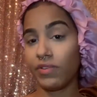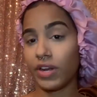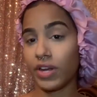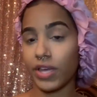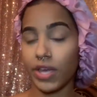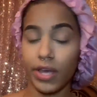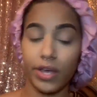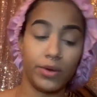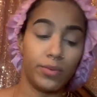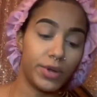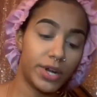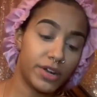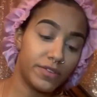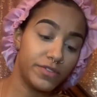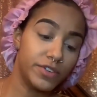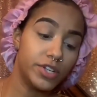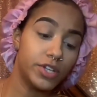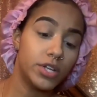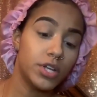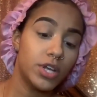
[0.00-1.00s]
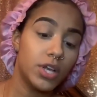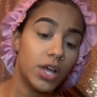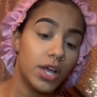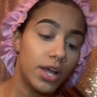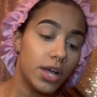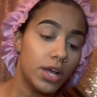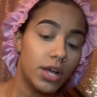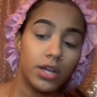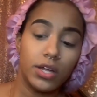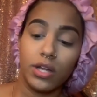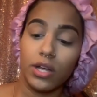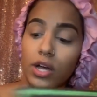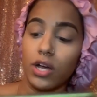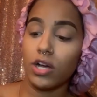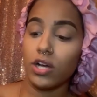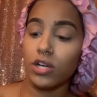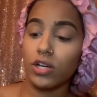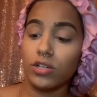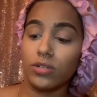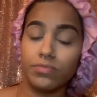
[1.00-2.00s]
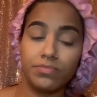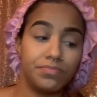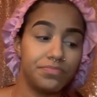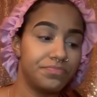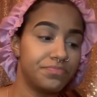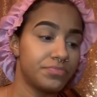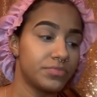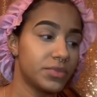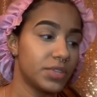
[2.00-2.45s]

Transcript: really care, whatever. Um,